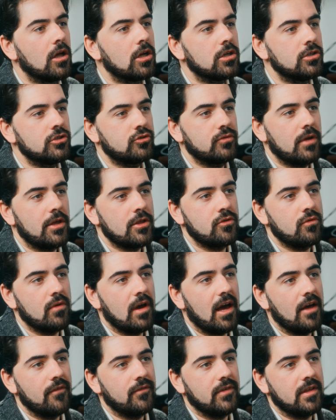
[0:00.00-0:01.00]
contrast you
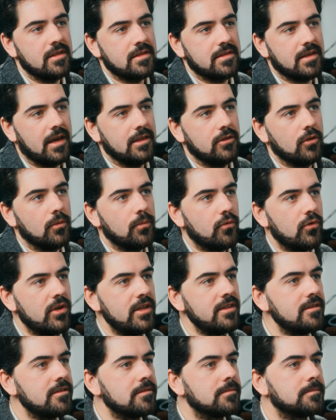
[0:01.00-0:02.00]
have inside the
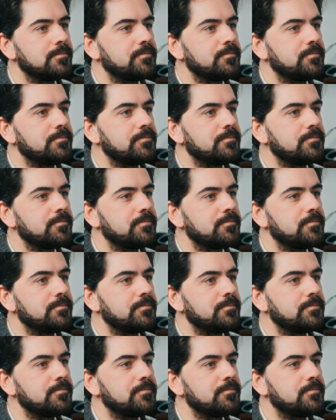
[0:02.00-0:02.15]
print.